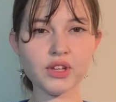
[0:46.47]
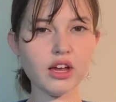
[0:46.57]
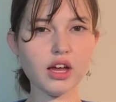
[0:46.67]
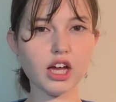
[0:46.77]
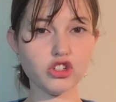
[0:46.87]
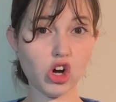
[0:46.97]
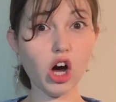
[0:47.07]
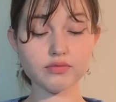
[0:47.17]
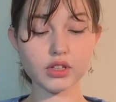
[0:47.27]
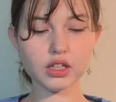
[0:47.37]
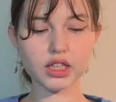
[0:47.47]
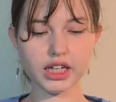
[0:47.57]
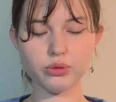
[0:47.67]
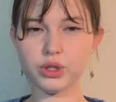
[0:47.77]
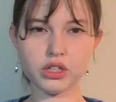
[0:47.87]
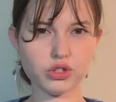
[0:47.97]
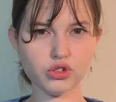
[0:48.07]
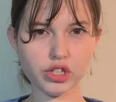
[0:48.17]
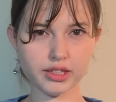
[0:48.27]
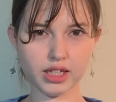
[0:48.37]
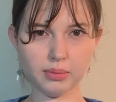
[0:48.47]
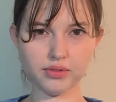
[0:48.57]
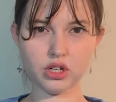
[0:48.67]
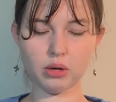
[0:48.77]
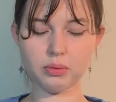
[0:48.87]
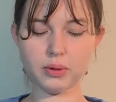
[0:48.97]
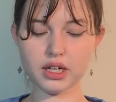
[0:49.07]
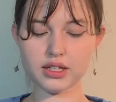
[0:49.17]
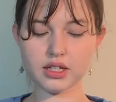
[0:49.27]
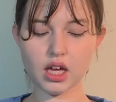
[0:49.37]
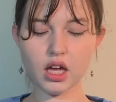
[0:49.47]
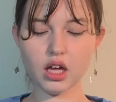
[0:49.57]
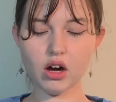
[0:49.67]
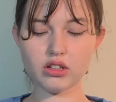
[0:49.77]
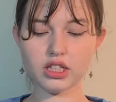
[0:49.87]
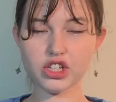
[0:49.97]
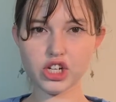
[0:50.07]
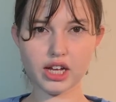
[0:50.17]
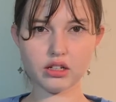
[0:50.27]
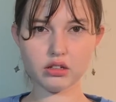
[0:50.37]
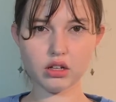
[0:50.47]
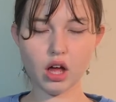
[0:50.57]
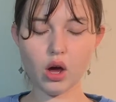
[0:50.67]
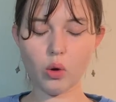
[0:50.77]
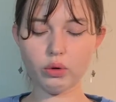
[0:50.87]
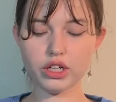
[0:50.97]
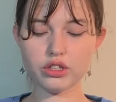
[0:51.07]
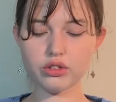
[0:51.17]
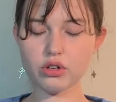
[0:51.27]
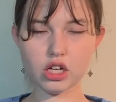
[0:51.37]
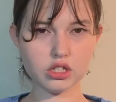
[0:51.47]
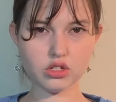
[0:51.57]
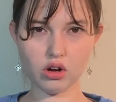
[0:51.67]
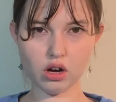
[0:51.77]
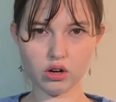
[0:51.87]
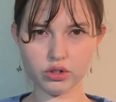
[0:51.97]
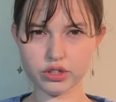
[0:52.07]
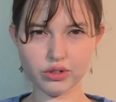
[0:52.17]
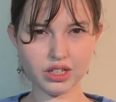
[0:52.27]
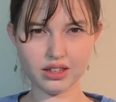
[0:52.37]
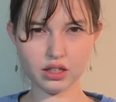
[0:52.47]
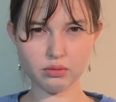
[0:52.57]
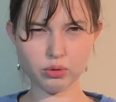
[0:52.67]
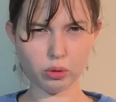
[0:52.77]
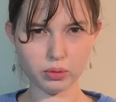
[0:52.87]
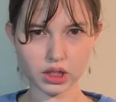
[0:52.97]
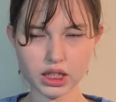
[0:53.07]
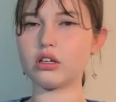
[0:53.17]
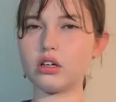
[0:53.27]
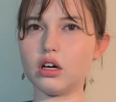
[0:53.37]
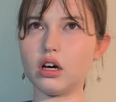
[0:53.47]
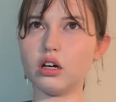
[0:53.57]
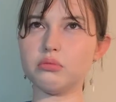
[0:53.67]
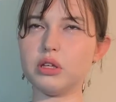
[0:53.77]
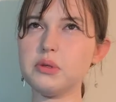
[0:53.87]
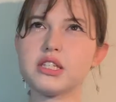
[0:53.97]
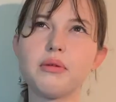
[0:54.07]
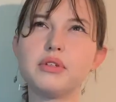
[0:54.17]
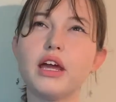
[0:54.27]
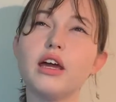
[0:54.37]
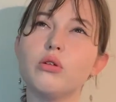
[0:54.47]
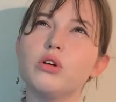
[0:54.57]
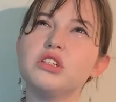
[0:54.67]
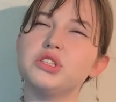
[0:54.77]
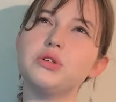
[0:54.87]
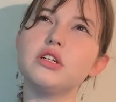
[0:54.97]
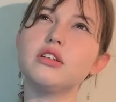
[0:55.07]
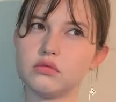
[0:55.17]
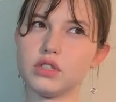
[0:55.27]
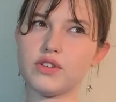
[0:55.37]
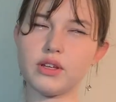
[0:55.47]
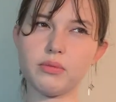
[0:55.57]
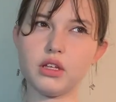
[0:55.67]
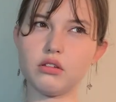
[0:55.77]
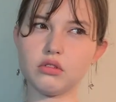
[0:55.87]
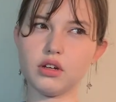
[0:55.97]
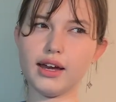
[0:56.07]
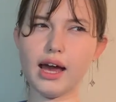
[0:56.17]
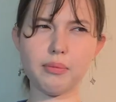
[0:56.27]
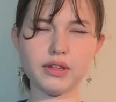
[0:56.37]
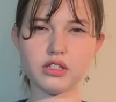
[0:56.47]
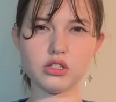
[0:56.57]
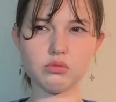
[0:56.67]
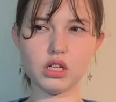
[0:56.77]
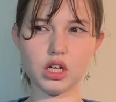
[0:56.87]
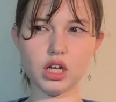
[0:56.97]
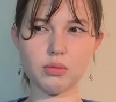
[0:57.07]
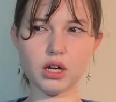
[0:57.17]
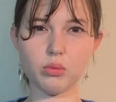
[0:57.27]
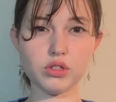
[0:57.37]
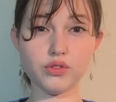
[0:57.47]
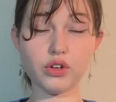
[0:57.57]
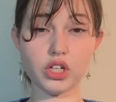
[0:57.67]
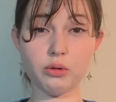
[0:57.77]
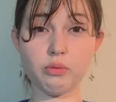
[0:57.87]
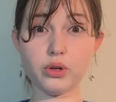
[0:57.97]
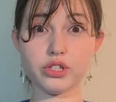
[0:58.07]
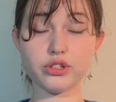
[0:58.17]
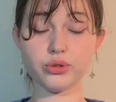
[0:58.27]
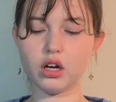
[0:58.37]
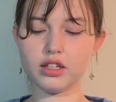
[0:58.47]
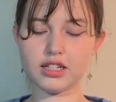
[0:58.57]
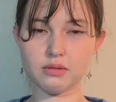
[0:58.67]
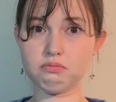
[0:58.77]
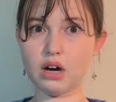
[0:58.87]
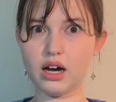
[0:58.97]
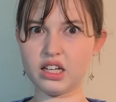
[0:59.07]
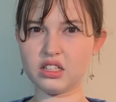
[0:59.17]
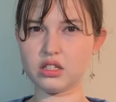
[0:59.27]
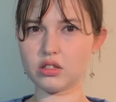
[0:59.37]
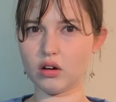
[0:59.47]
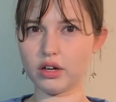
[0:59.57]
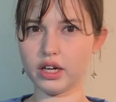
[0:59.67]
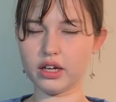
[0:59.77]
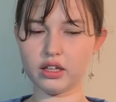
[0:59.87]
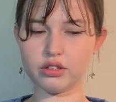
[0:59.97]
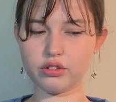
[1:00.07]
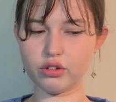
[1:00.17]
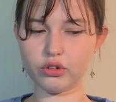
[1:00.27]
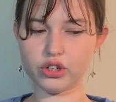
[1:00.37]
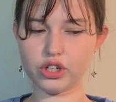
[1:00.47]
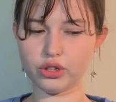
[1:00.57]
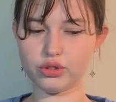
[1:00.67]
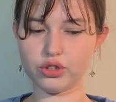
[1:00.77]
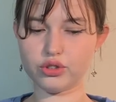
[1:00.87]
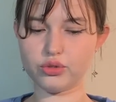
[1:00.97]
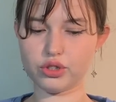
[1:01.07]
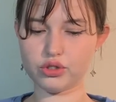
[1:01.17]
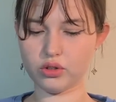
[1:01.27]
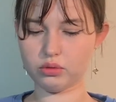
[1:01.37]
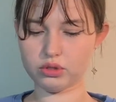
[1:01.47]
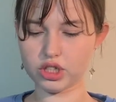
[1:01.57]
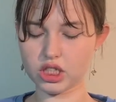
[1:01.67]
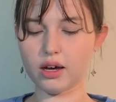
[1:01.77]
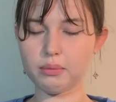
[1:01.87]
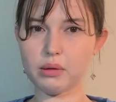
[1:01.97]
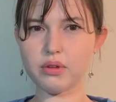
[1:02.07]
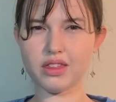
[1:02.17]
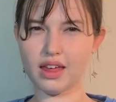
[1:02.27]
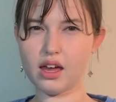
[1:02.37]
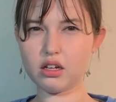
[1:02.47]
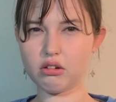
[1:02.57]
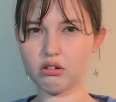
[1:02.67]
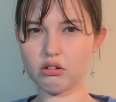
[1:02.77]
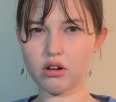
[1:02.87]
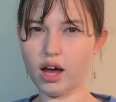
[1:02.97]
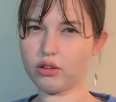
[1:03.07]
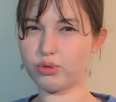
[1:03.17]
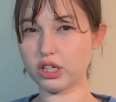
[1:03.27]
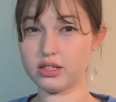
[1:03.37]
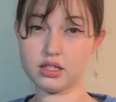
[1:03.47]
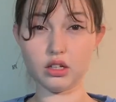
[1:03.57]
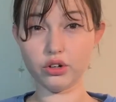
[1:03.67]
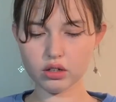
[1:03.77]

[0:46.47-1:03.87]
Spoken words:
a top, like a reconstructed type of top, because on this channel we do not saw or do anything properly. Maybe someday I will do it. If something happens to me and I become a different type of person who doesn't mind sewing and learning how to use a sewing machine, maybe then I'll reconsider